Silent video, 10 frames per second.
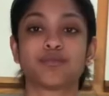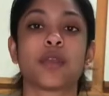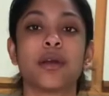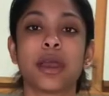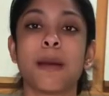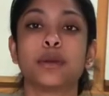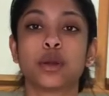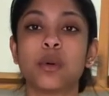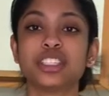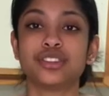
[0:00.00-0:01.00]
Okay, I'm gonna go
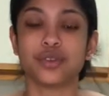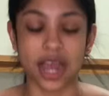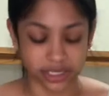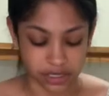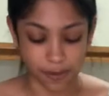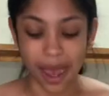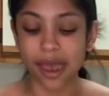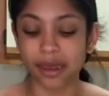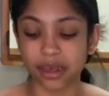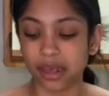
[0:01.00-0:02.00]
watch Degrassi.
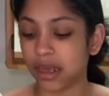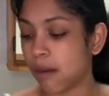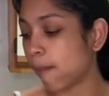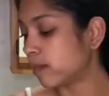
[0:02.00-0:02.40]
Bye.